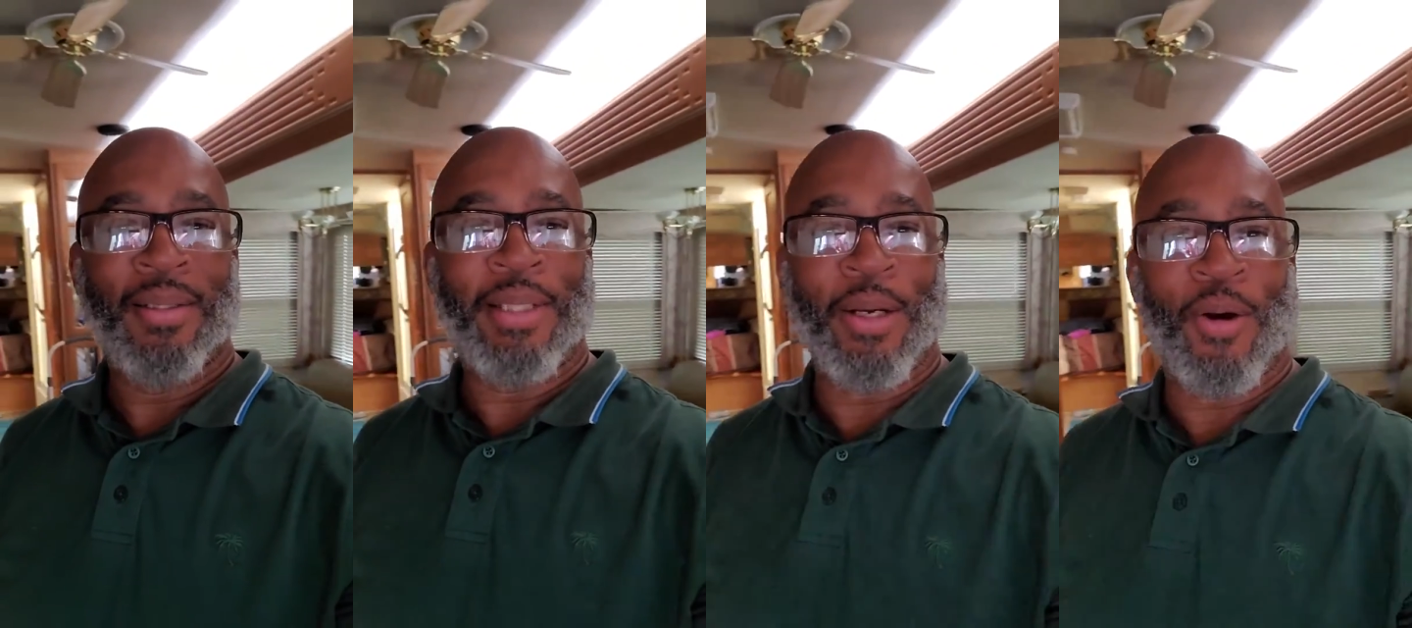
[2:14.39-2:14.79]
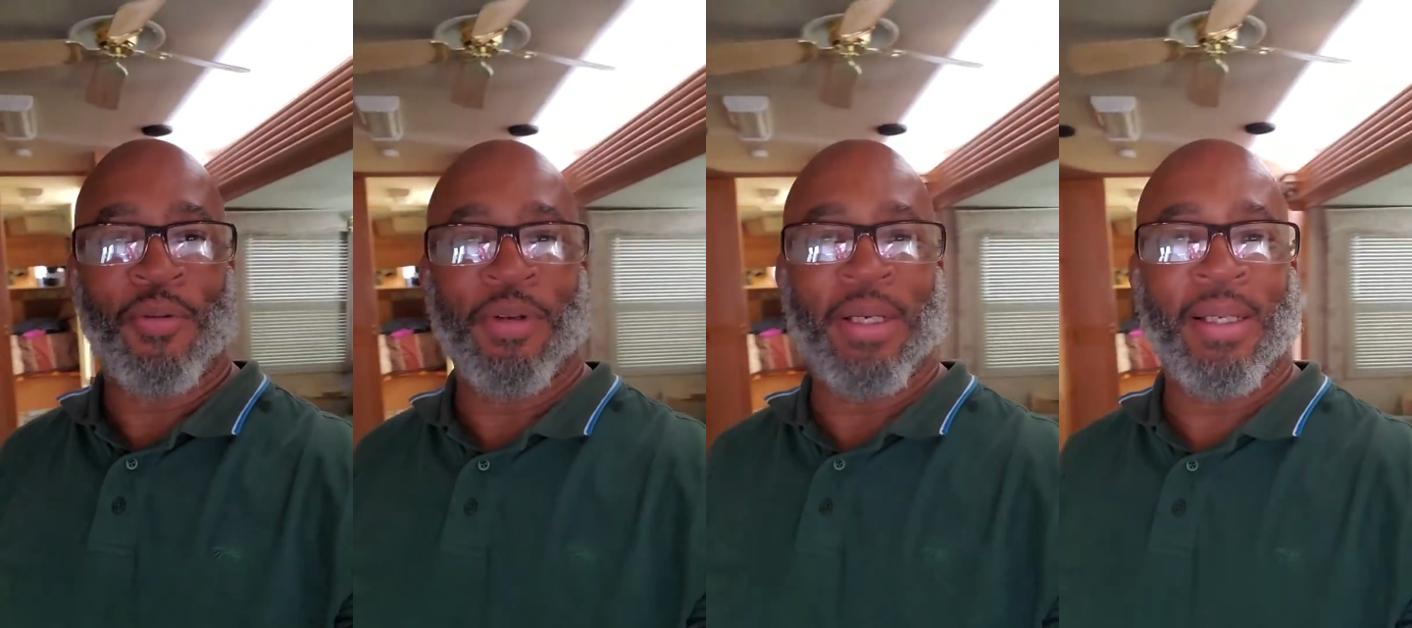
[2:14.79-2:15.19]
take
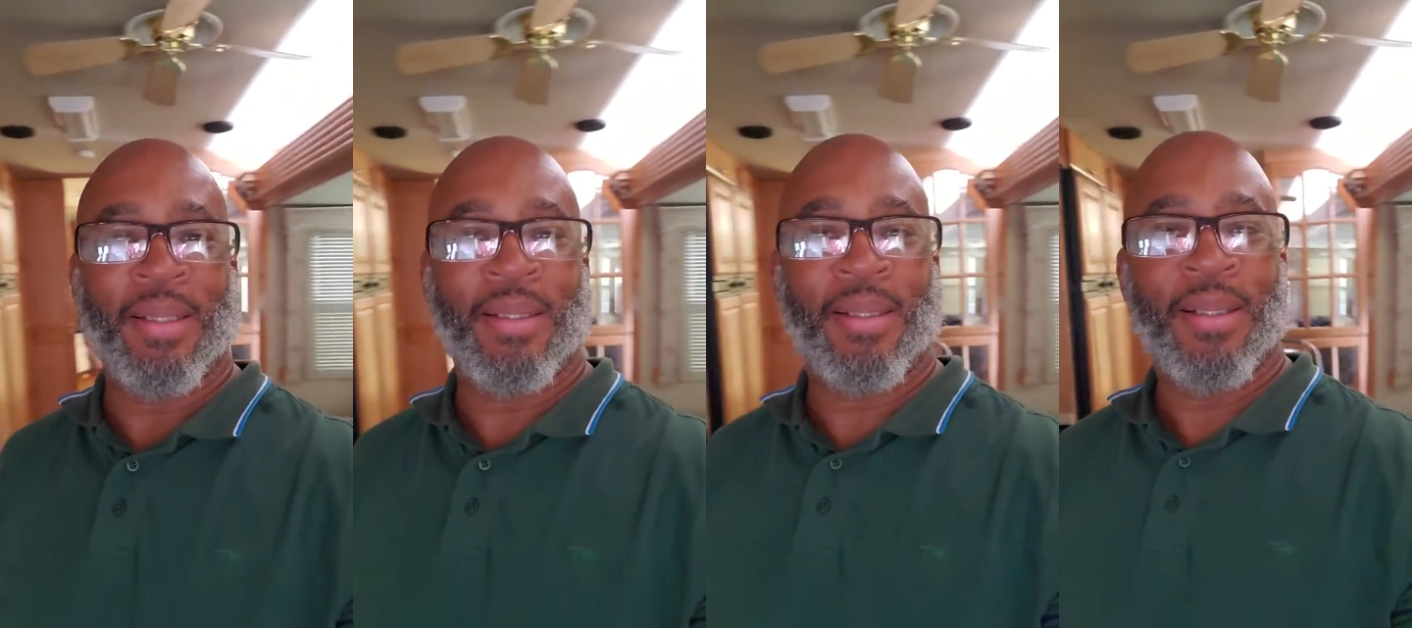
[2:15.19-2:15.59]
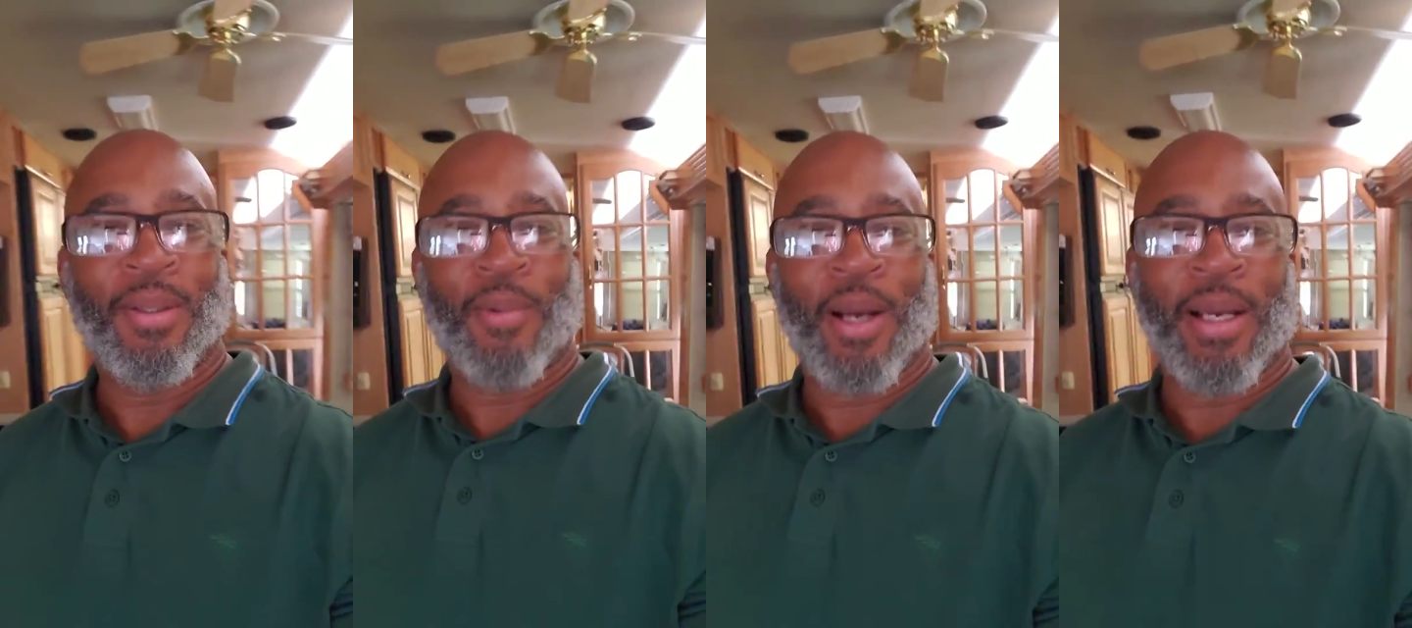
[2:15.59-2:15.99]
off again
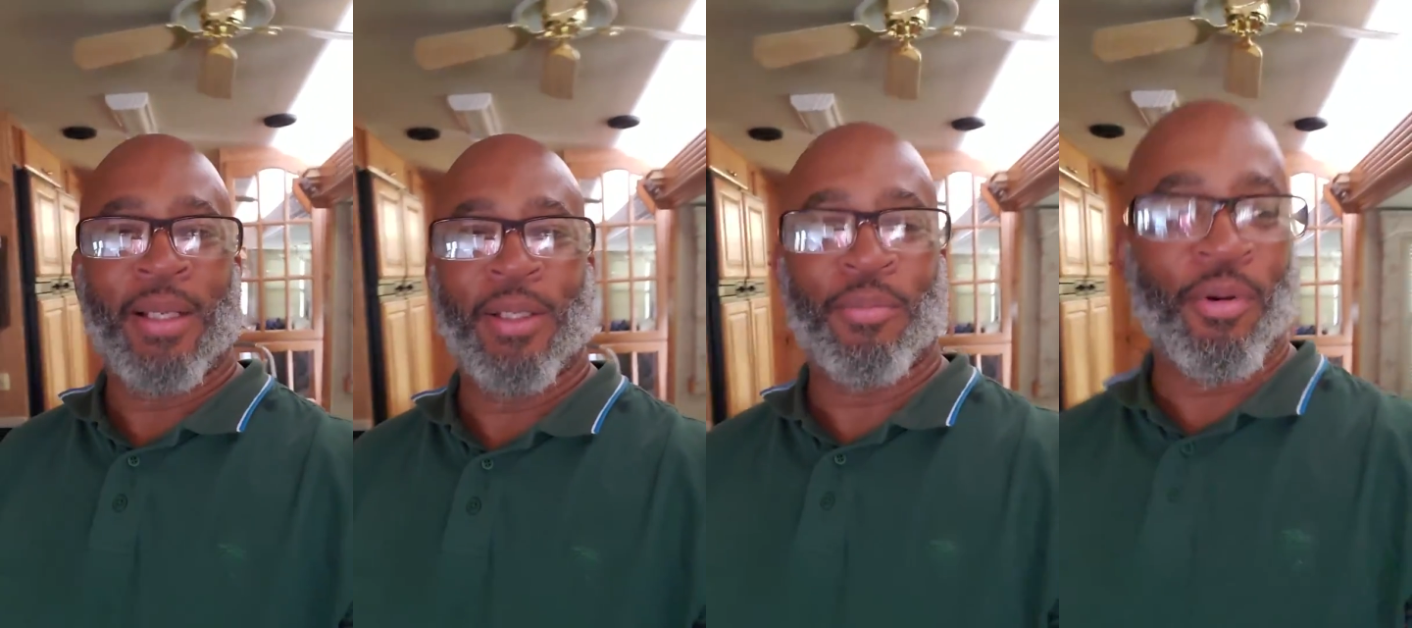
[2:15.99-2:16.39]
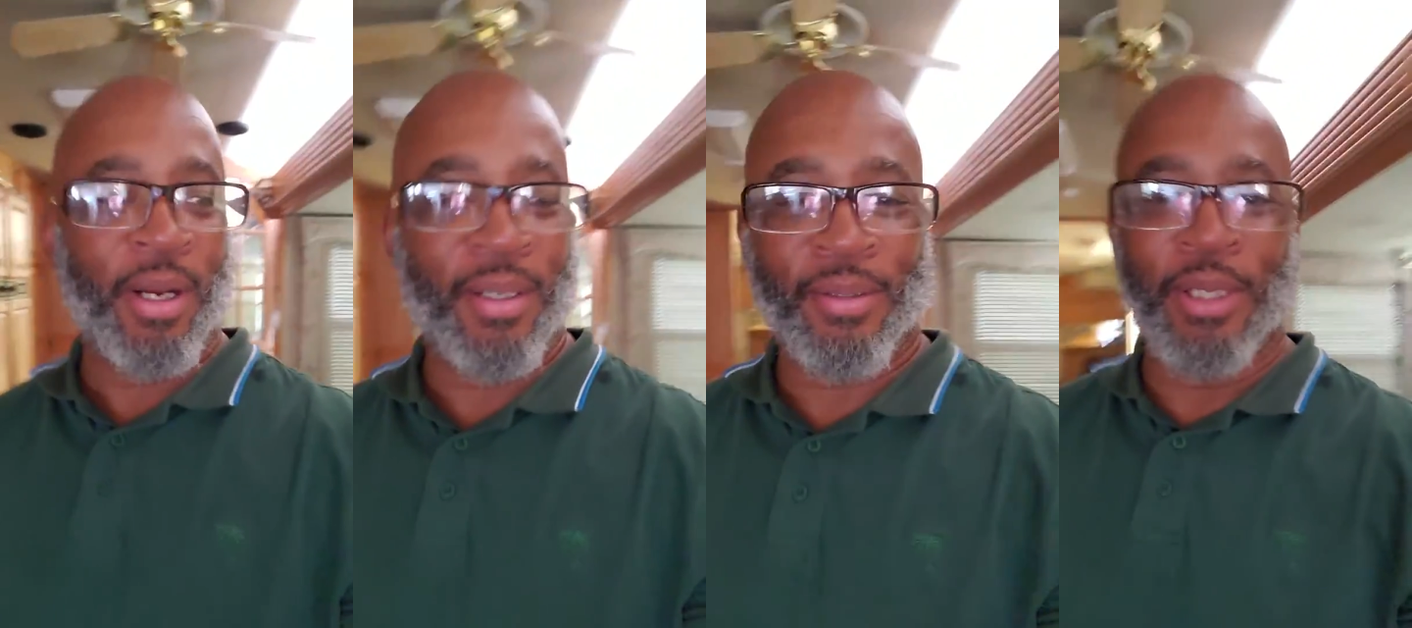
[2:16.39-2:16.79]
while I got a little
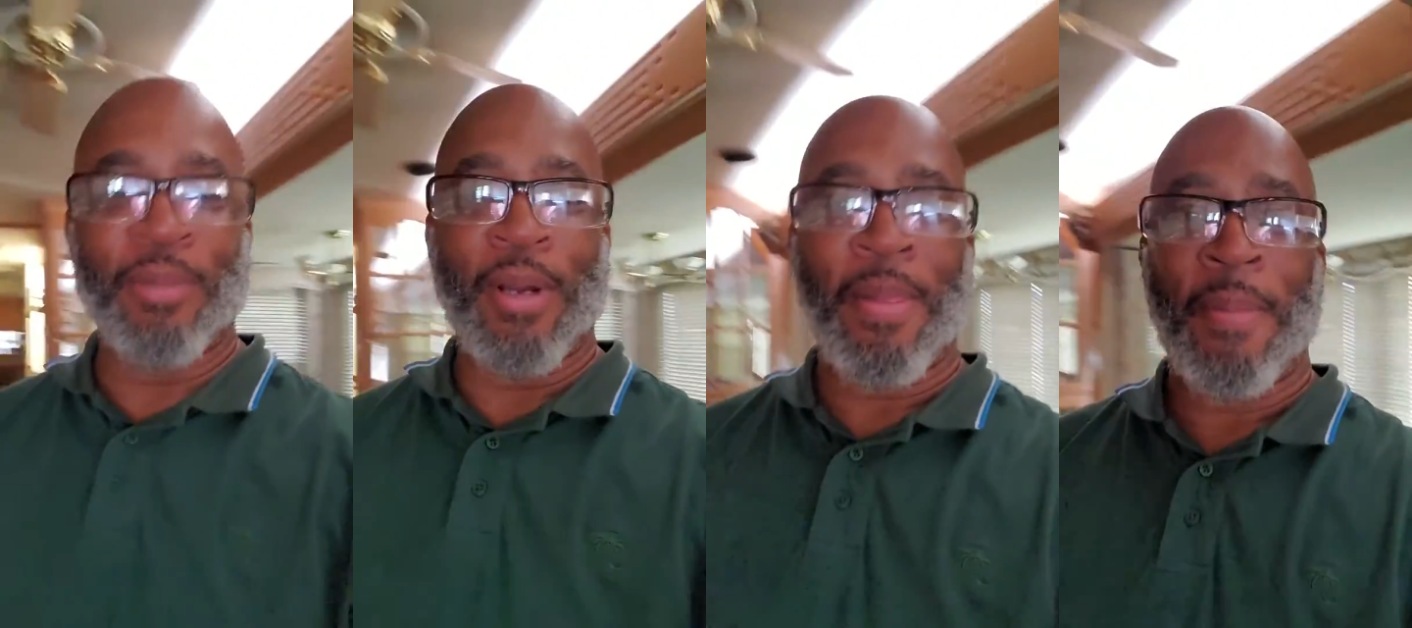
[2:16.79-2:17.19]
break. So anyway,